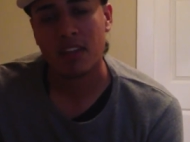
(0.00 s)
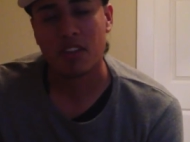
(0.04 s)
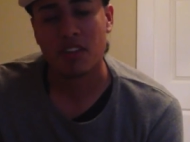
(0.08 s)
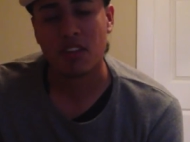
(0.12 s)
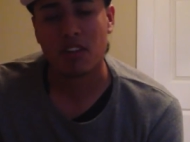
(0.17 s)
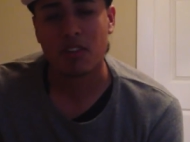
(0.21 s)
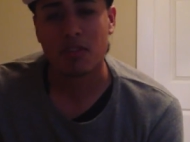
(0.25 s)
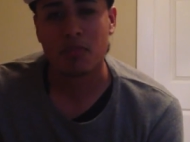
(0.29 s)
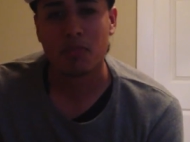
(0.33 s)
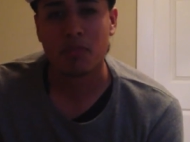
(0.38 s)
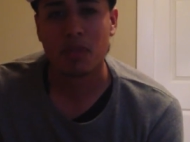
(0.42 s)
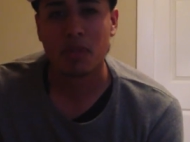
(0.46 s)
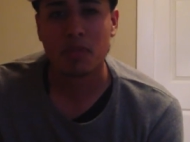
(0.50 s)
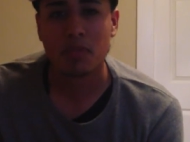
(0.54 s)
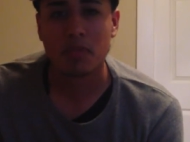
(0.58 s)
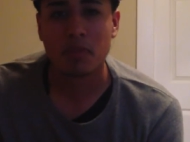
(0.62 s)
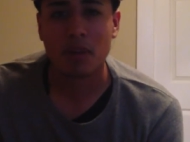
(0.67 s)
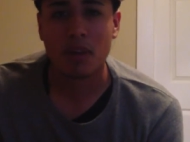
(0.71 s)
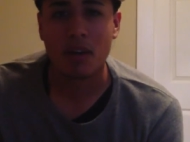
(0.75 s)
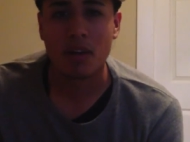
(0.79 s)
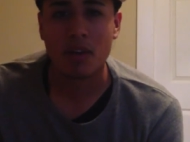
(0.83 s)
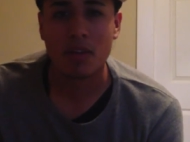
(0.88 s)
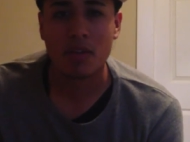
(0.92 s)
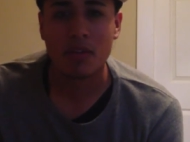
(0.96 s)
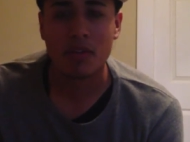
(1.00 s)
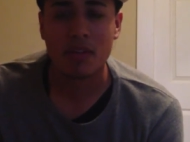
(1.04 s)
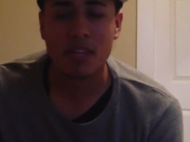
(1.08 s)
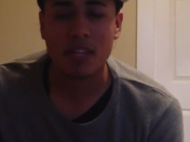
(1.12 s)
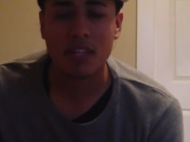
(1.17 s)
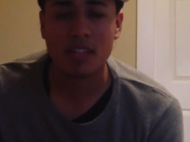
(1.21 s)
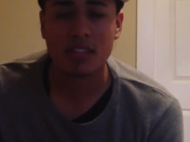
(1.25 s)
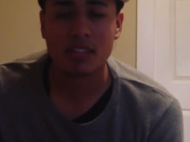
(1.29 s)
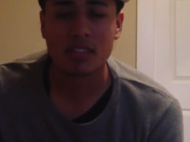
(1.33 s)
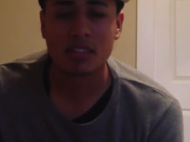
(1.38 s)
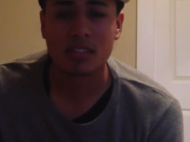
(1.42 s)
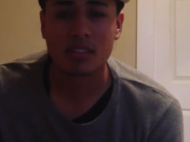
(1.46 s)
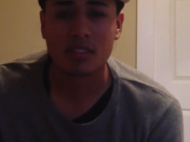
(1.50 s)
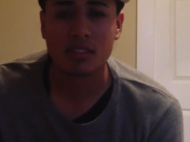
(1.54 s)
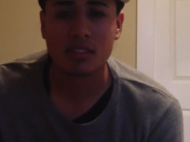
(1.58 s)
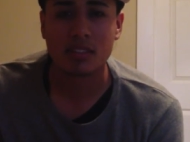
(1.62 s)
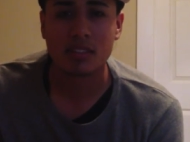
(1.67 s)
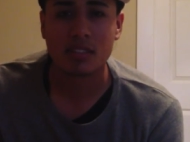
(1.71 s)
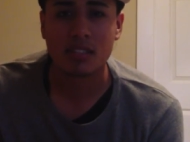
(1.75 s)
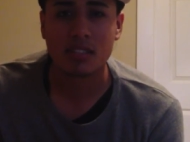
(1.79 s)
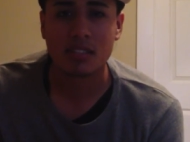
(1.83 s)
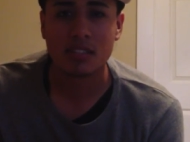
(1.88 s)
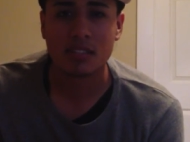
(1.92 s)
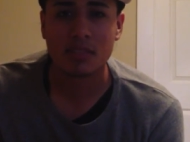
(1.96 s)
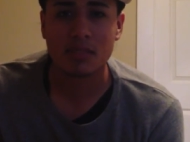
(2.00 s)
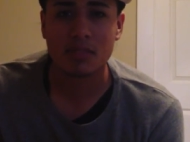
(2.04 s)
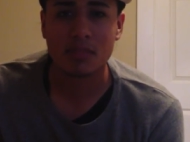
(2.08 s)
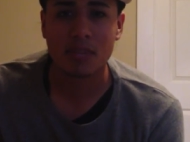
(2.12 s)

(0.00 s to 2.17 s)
you could be part of it and start to change your